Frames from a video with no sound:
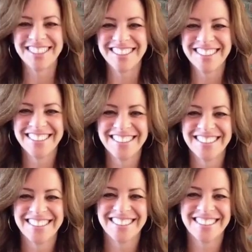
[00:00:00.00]

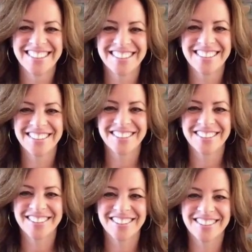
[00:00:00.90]

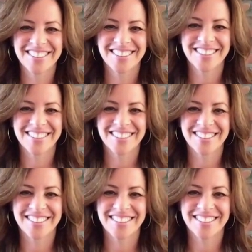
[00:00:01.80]

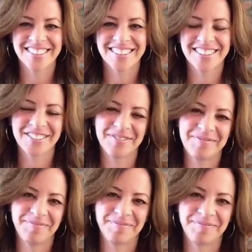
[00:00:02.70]

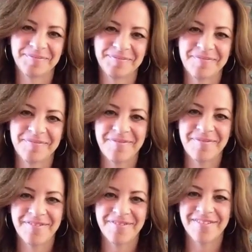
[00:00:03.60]

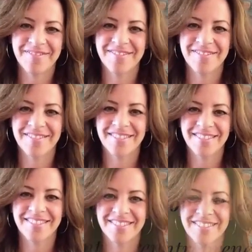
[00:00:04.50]

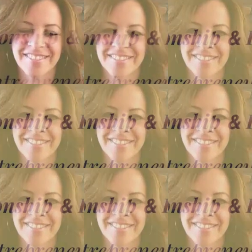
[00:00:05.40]
The person shown says nothing.